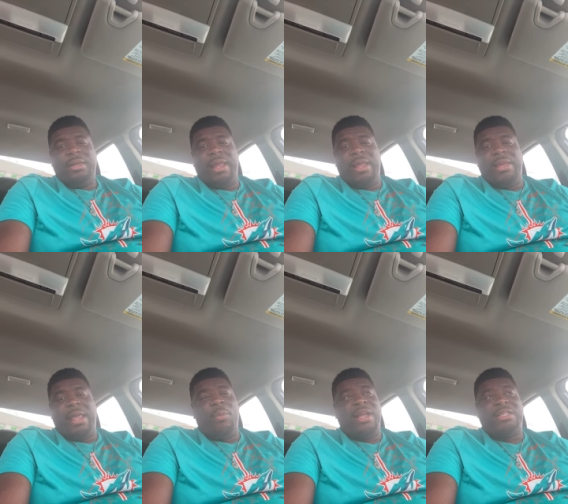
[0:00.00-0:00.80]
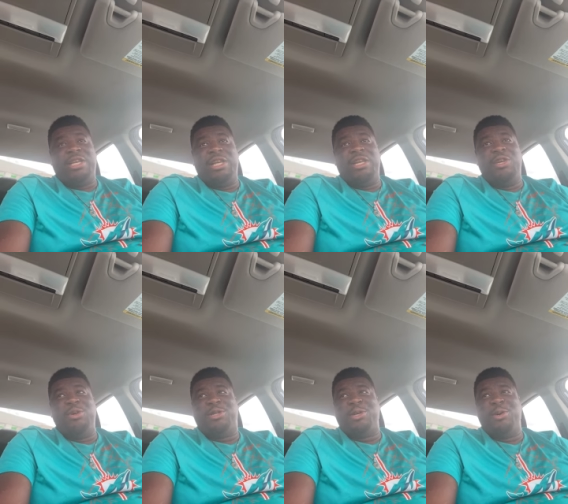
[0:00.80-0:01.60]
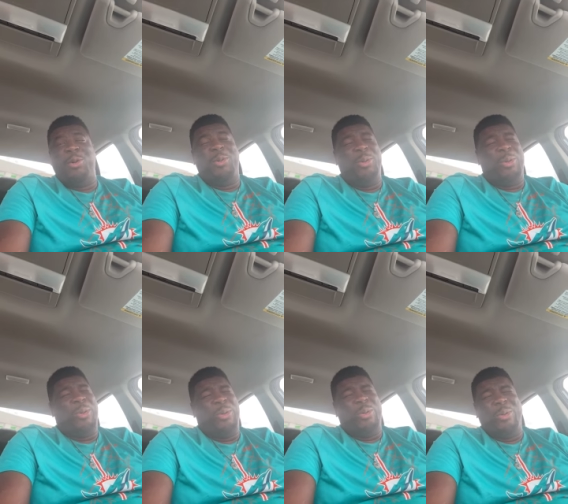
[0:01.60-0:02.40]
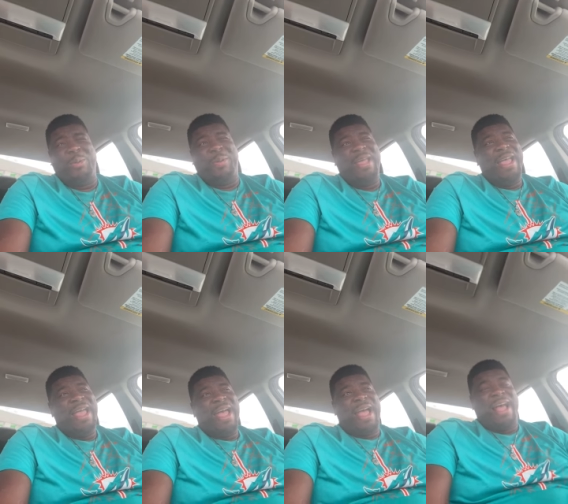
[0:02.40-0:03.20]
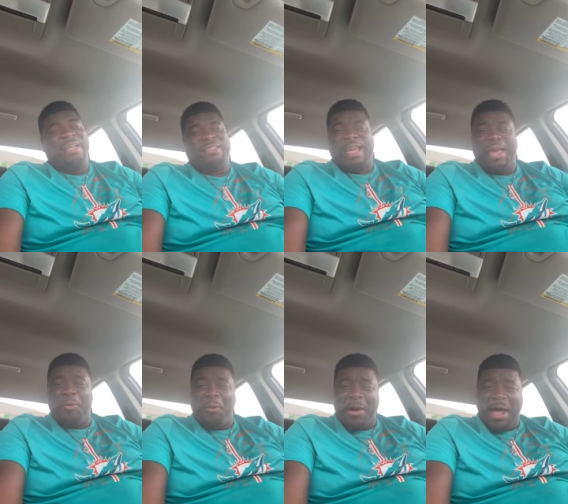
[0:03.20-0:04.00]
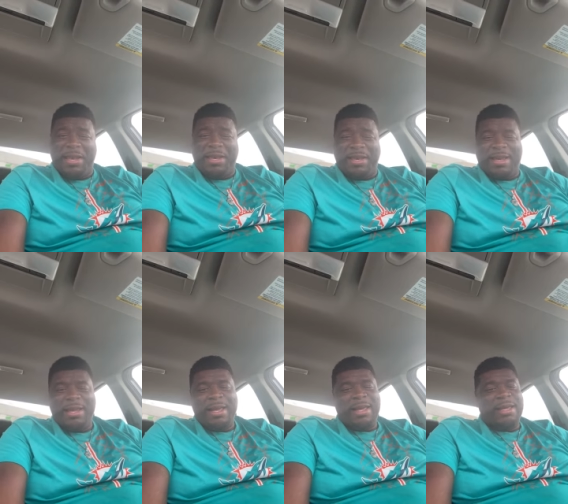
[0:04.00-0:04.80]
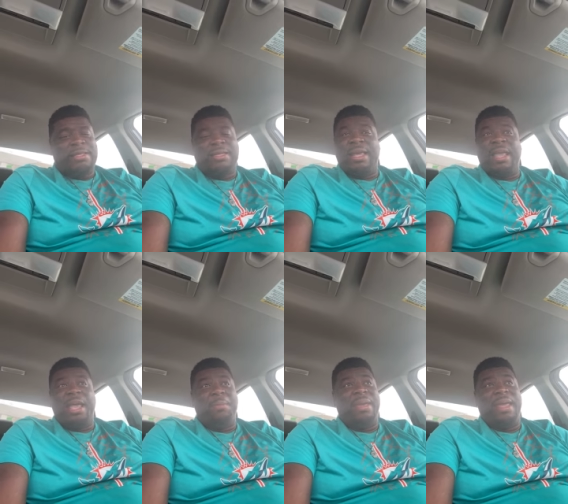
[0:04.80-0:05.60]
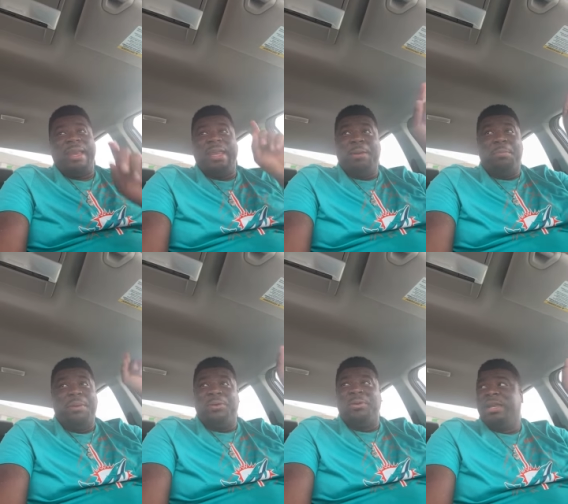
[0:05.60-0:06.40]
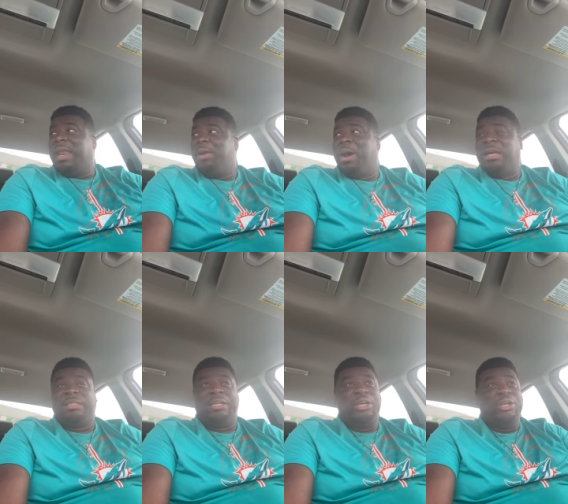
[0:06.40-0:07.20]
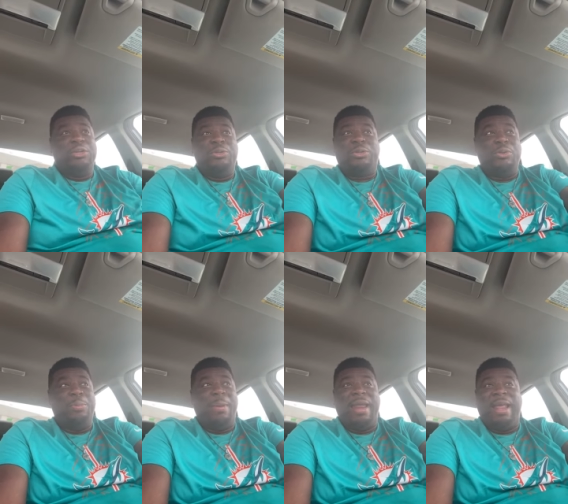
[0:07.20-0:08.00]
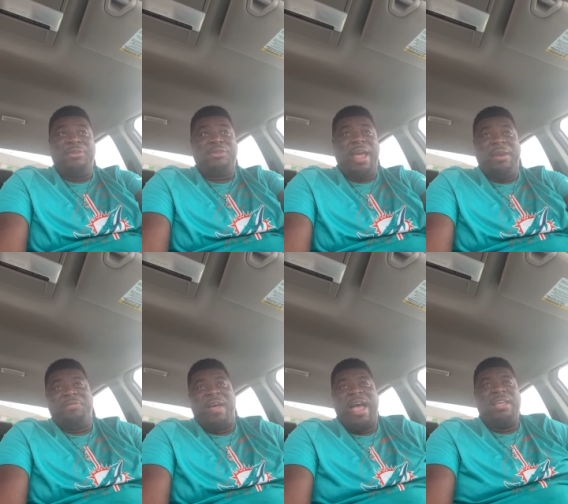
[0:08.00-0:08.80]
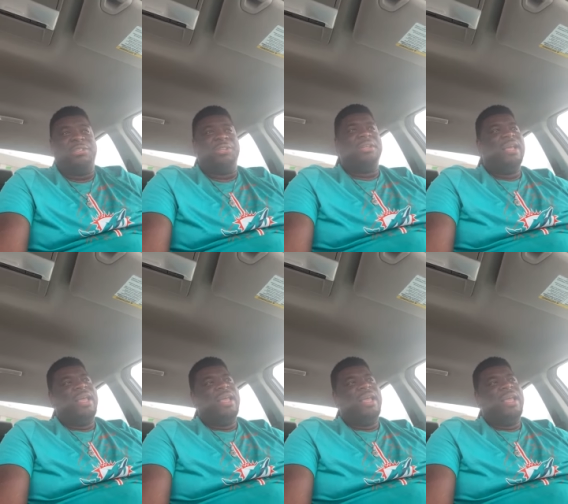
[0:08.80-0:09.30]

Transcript: They watching your YouTube. I said, what? He said, yeah, man, in the building. They watching your YouTube, man. They trying to find you.